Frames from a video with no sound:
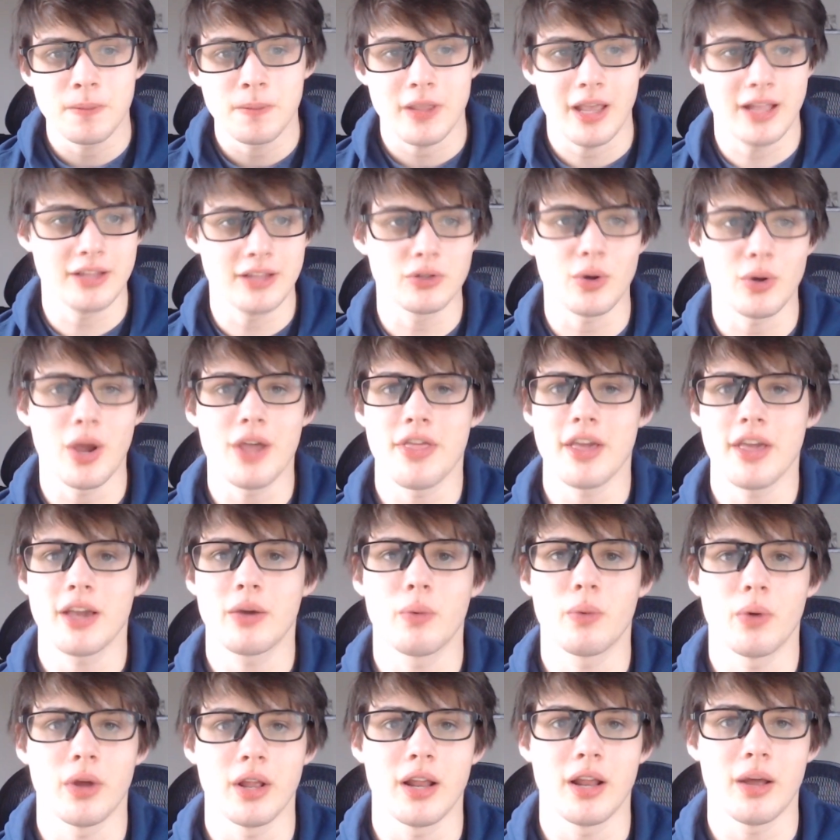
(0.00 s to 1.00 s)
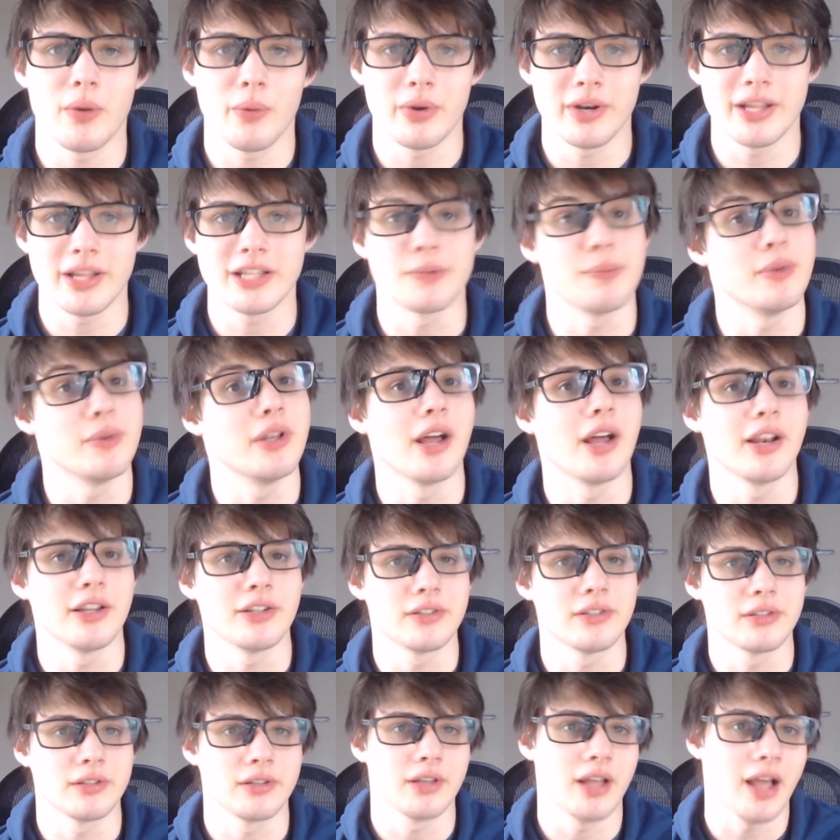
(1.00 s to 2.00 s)
And so I think what needs to be done
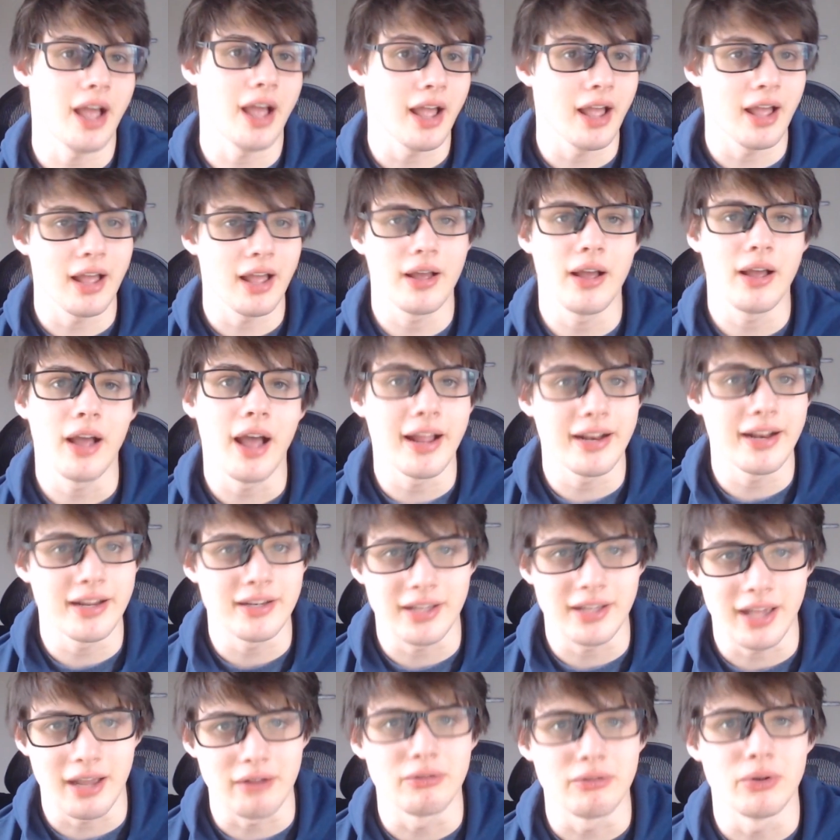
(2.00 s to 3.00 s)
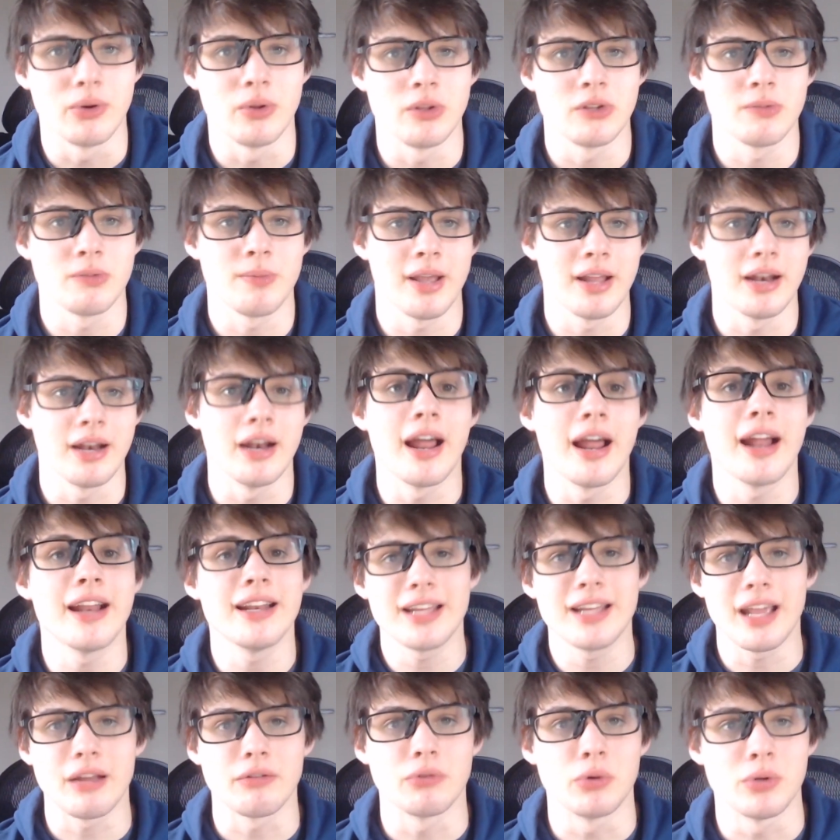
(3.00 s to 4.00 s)
is I need to get ruins made and I need
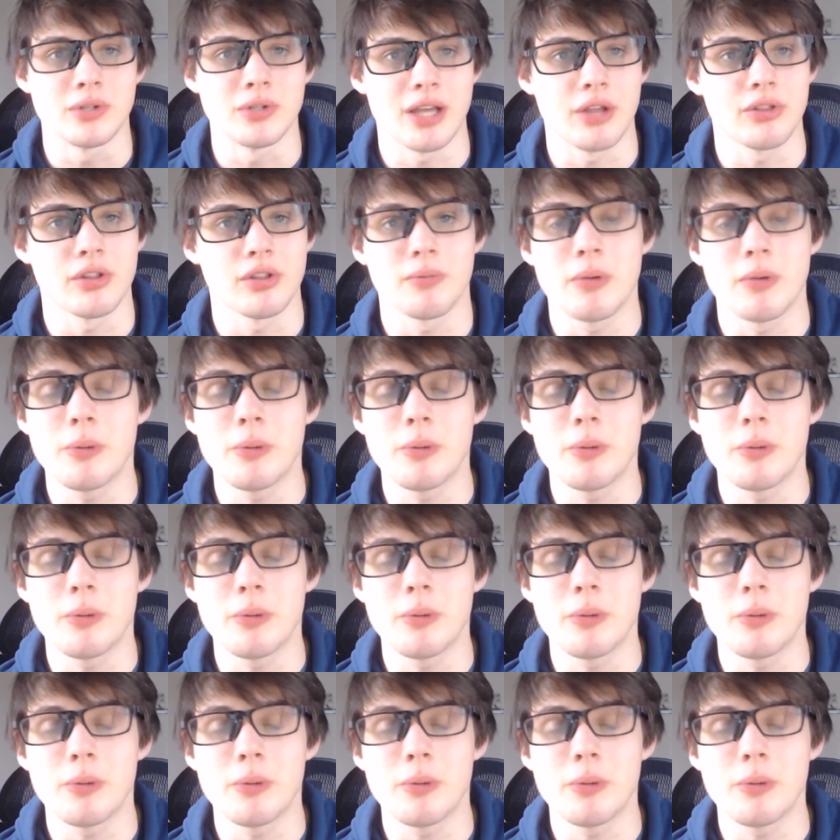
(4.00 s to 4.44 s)
to get ruins out there.